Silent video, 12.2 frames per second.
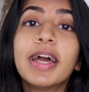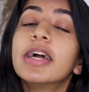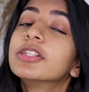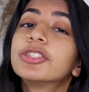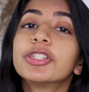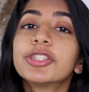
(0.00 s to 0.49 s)

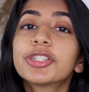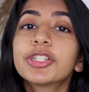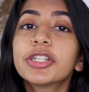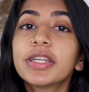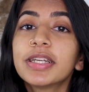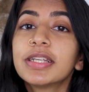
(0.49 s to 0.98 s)
and
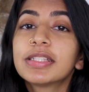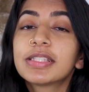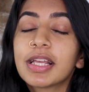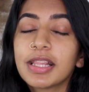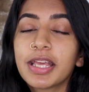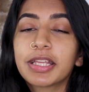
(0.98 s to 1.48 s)
ginger
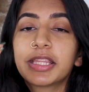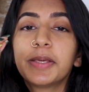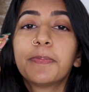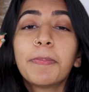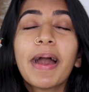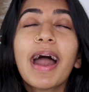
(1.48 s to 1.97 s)
is like
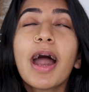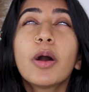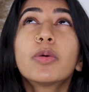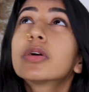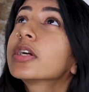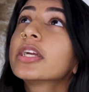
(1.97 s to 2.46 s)
the
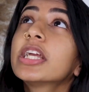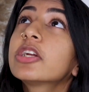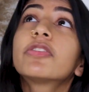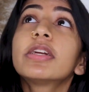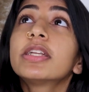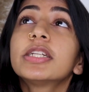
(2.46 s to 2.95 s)
power
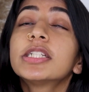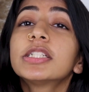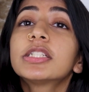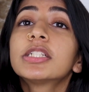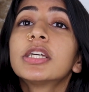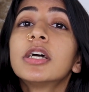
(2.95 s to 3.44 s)

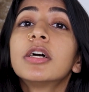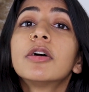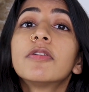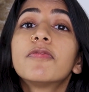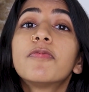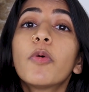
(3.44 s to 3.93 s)
ingredient
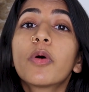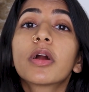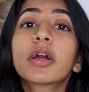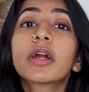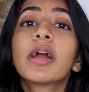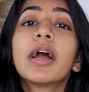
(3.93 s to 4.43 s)

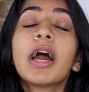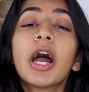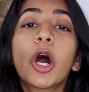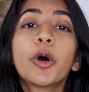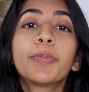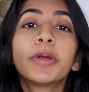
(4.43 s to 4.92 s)
for
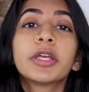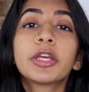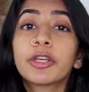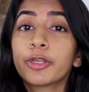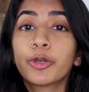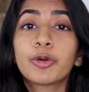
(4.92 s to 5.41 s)

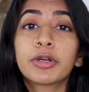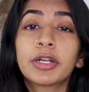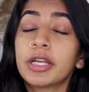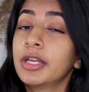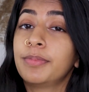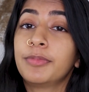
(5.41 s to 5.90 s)
helping
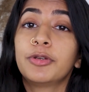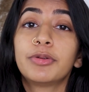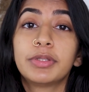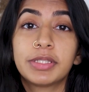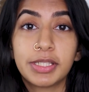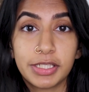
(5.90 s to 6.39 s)
your
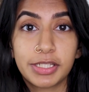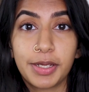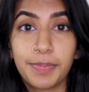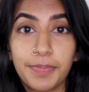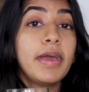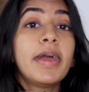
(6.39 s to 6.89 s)
immune system.